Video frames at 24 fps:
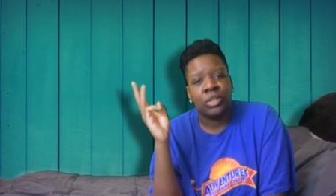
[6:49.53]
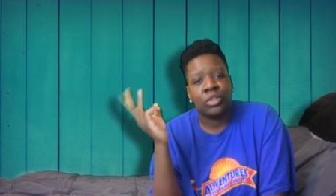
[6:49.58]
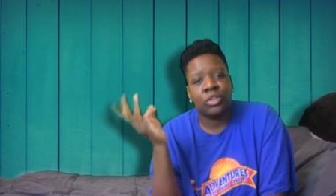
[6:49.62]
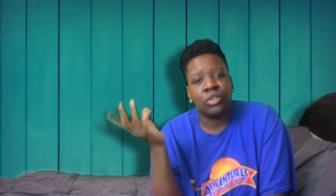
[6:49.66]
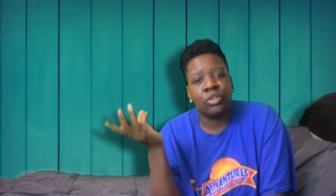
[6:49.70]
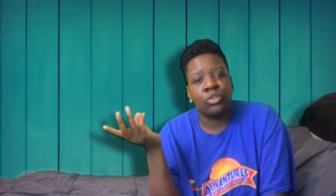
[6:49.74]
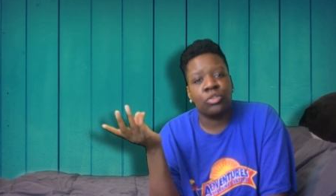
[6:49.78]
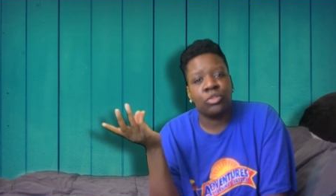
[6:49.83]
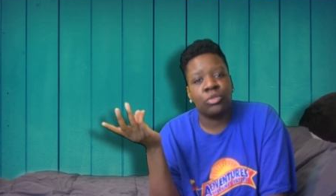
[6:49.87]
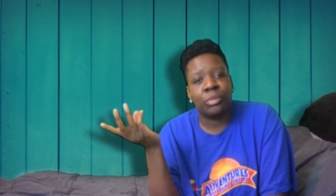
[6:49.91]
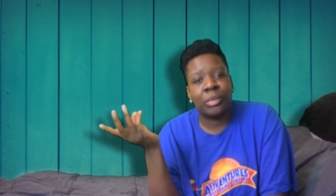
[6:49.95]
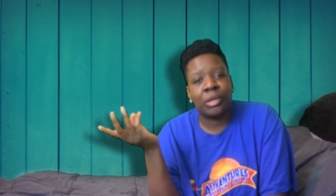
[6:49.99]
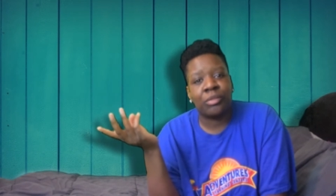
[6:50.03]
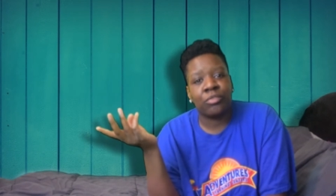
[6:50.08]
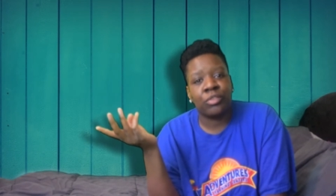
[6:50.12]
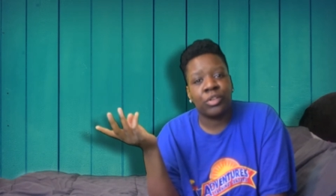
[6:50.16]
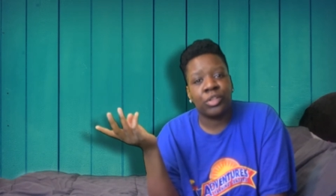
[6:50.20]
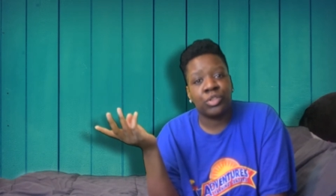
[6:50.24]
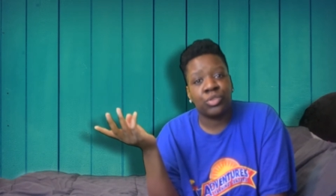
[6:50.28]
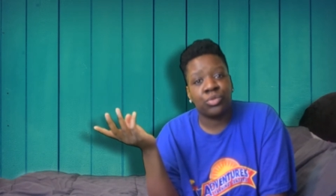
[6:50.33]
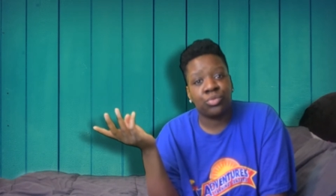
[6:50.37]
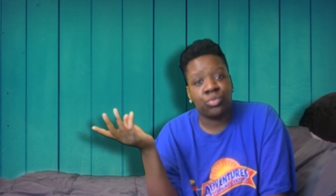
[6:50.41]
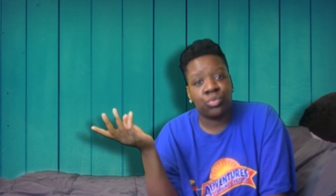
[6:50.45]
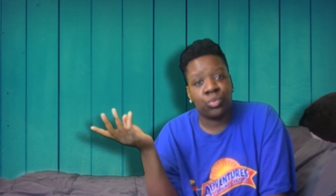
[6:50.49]
go to my
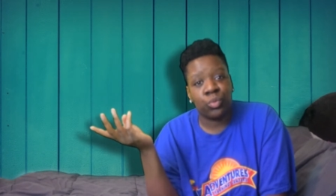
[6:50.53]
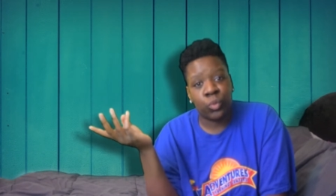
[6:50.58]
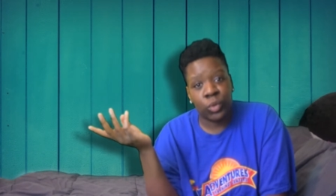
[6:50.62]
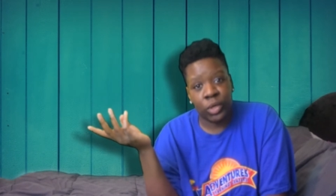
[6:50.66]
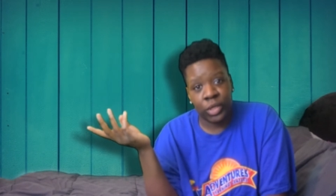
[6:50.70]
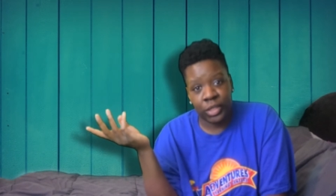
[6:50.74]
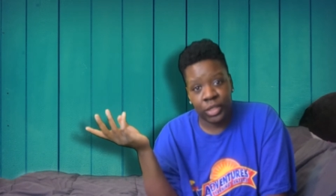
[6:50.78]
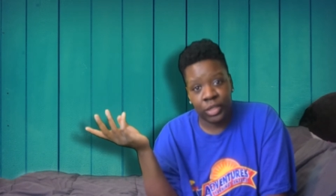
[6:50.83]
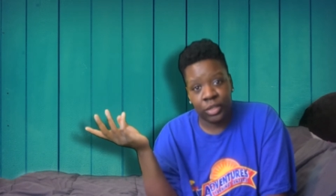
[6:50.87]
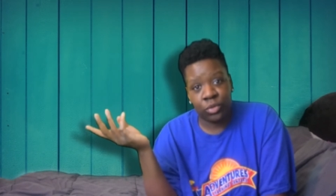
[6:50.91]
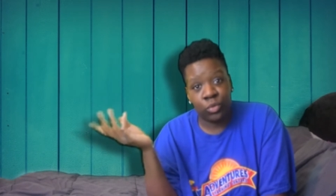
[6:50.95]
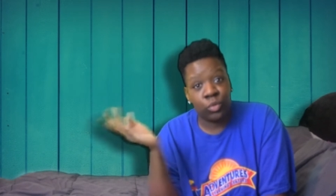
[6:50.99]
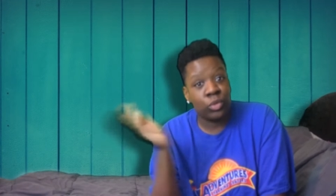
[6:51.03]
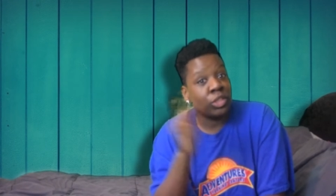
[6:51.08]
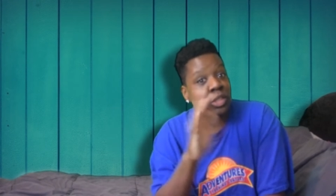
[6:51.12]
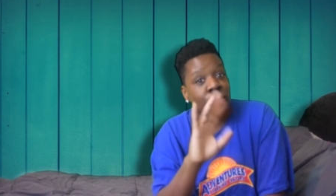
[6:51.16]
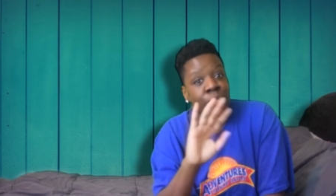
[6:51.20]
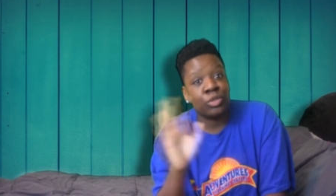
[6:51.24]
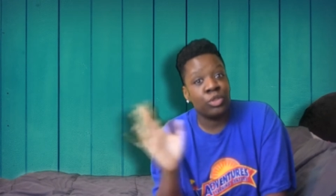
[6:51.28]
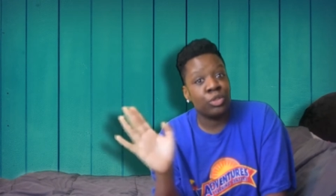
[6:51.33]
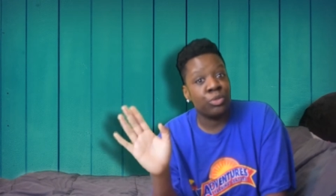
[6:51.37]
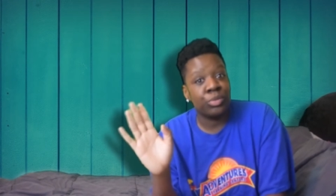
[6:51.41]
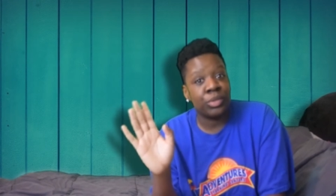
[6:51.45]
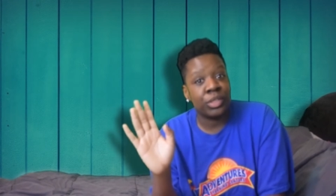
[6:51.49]
friend's wedding, which
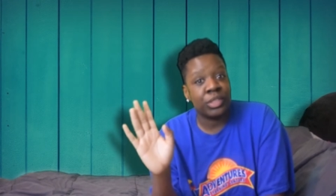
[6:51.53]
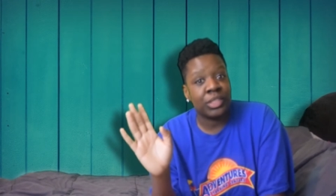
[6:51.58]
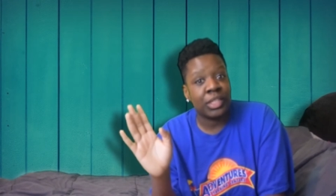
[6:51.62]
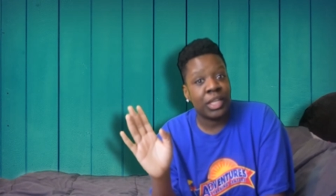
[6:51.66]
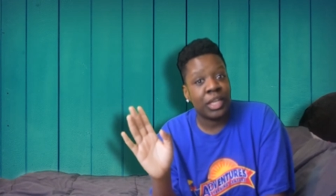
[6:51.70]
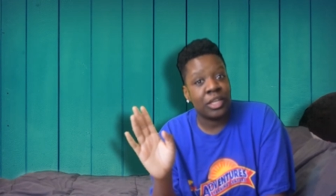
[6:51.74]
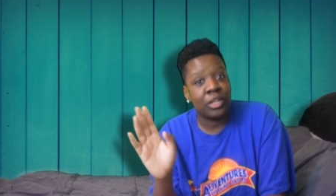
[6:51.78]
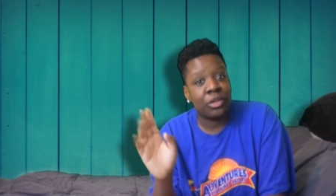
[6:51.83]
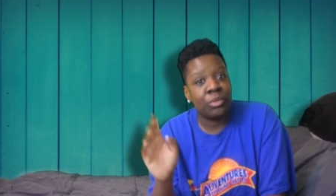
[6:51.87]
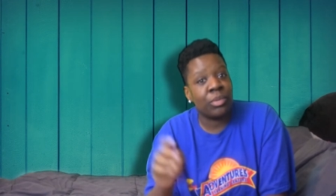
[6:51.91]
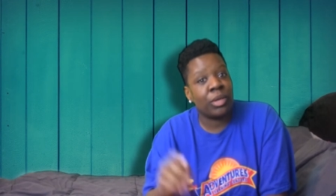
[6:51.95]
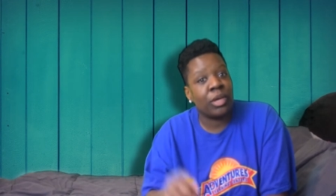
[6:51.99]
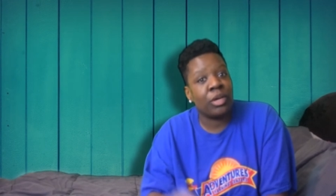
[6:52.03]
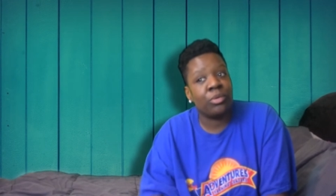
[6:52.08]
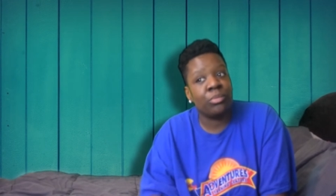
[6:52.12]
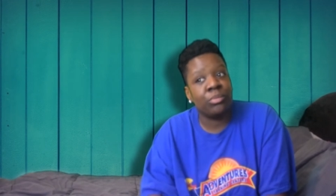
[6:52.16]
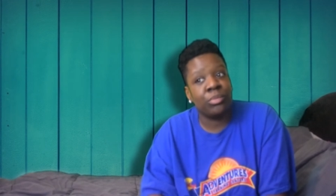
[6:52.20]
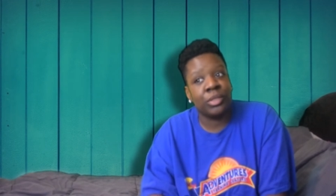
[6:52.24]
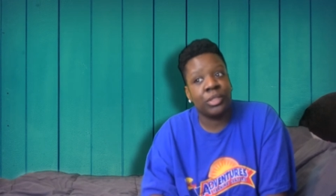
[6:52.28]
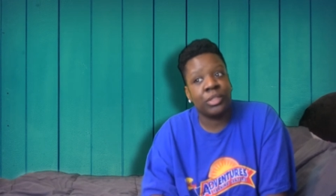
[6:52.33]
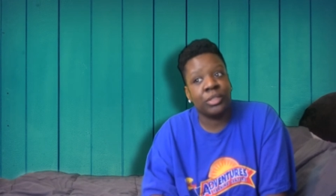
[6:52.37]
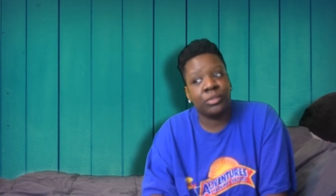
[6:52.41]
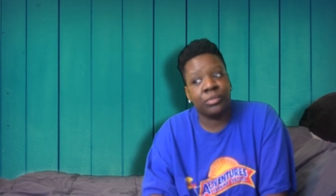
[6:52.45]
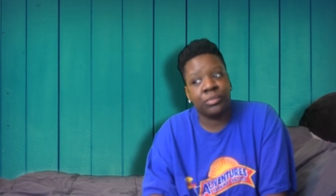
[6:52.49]
I'm super excited
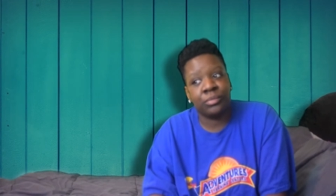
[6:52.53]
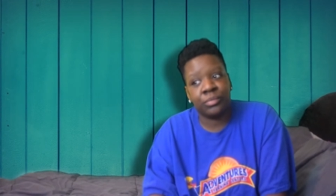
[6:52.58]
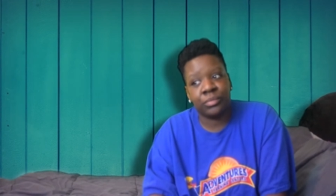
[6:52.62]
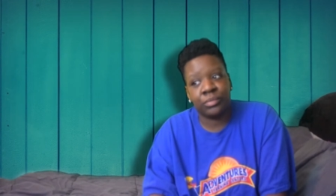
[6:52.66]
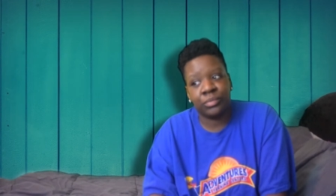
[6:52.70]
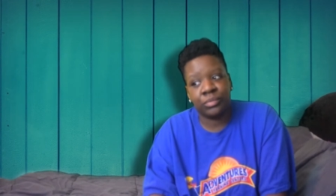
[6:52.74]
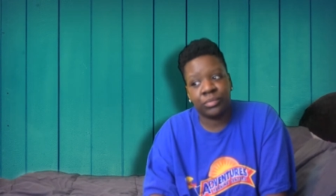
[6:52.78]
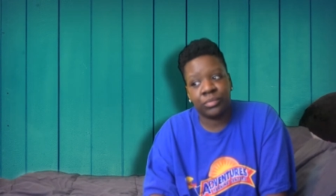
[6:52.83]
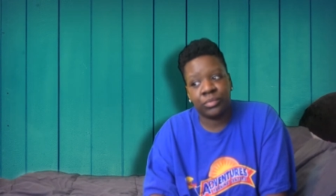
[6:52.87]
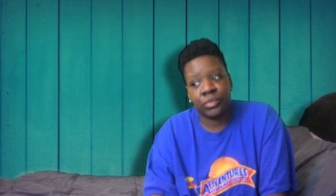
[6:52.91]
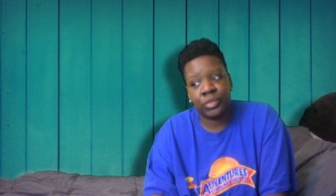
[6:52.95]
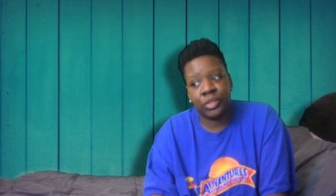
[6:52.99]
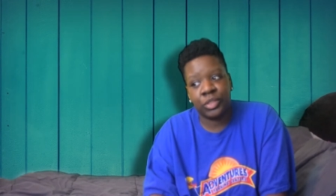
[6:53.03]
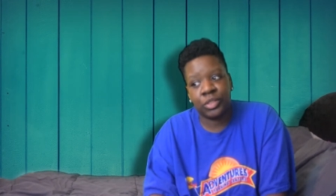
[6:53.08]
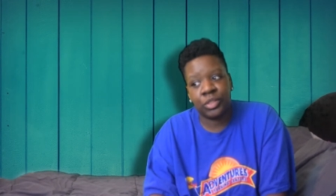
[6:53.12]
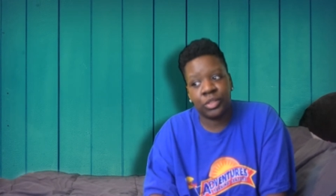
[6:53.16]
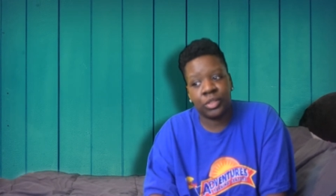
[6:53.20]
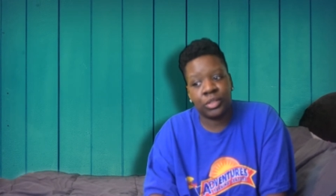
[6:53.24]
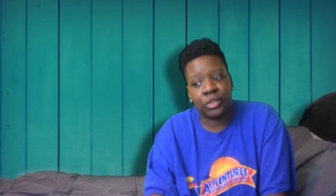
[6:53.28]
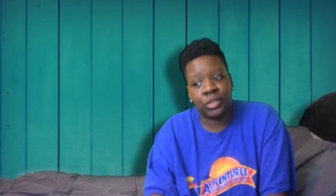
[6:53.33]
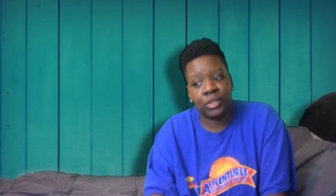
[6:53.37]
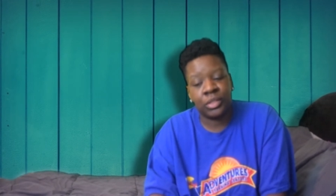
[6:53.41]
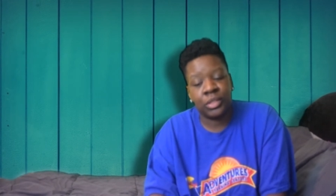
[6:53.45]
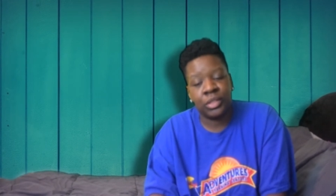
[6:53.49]
about, but it's
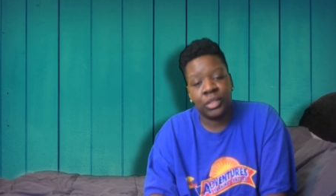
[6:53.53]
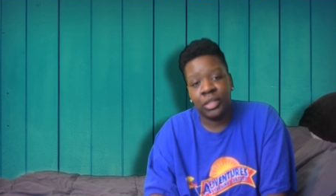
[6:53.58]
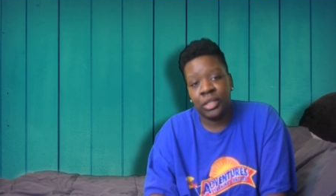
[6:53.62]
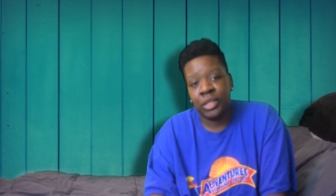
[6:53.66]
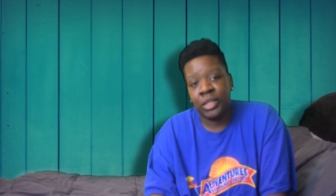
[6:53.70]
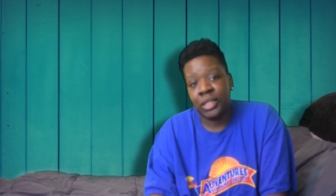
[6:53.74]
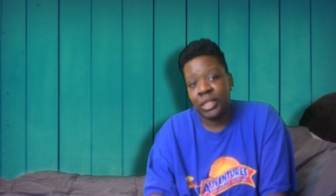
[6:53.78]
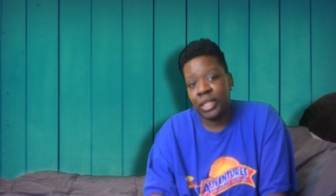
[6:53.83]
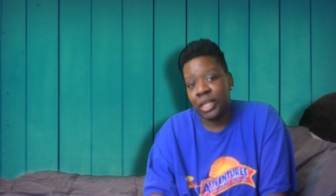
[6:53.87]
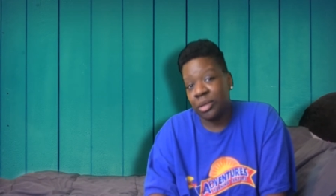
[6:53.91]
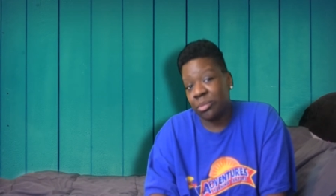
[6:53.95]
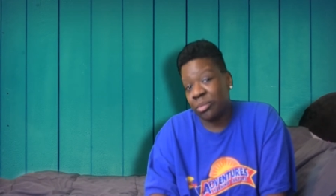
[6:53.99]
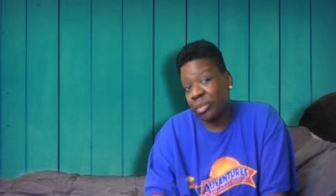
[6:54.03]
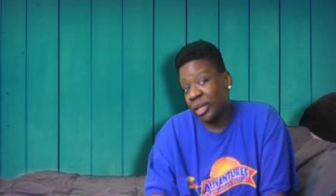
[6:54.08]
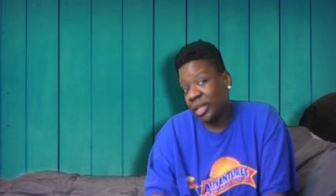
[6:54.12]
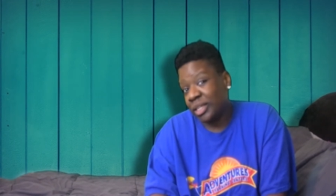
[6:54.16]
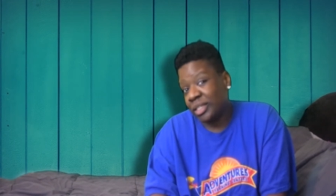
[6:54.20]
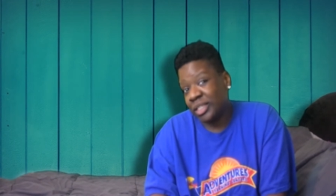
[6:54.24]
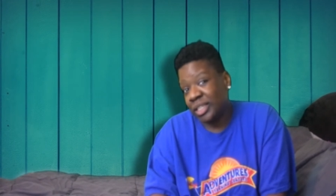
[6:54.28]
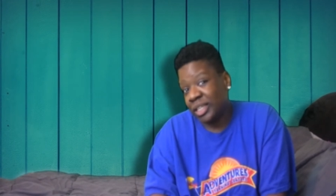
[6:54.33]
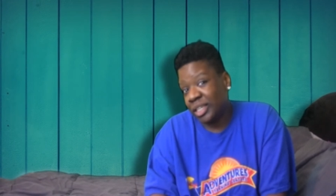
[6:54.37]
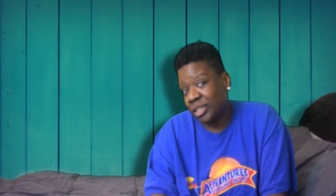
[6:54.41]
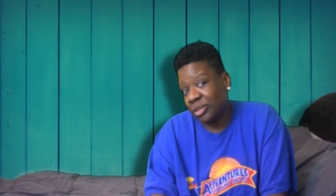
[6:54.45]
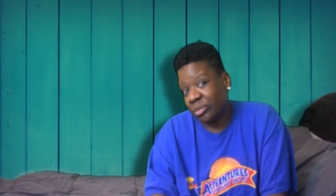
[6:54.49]
just like
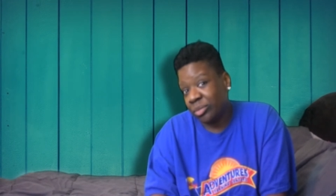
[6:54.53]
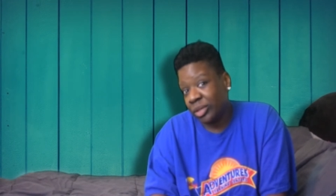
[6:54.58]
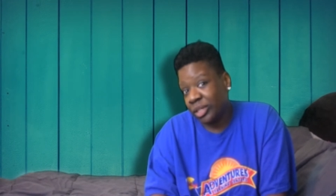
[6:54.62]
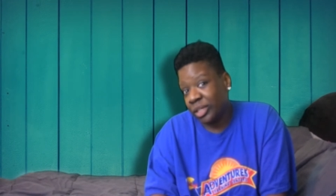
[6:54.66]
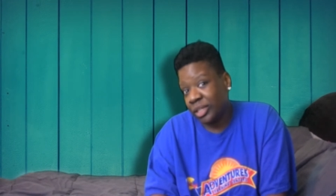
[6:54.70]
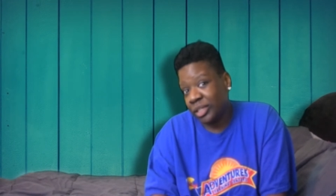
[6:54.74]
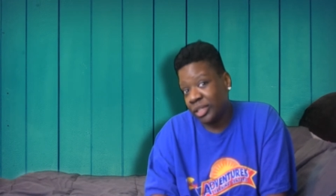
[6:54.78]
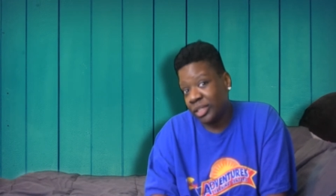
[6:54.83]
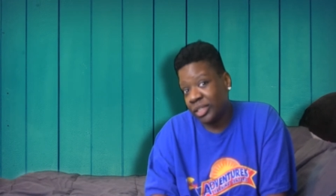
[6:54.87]
bad timing.